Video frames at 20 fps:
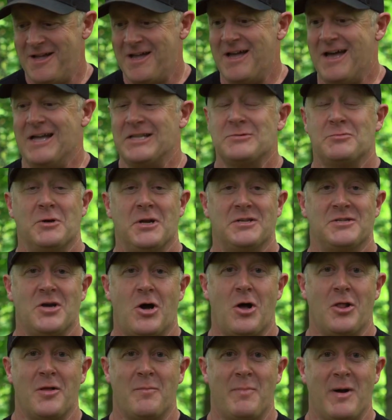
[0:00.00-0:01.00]
That's what it's
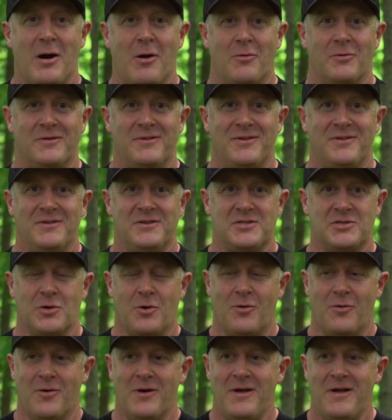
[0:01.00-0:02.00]
all about.
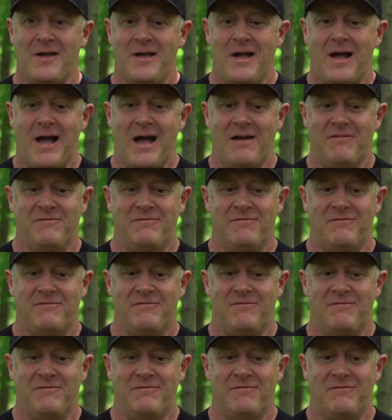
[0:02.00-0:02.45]
So I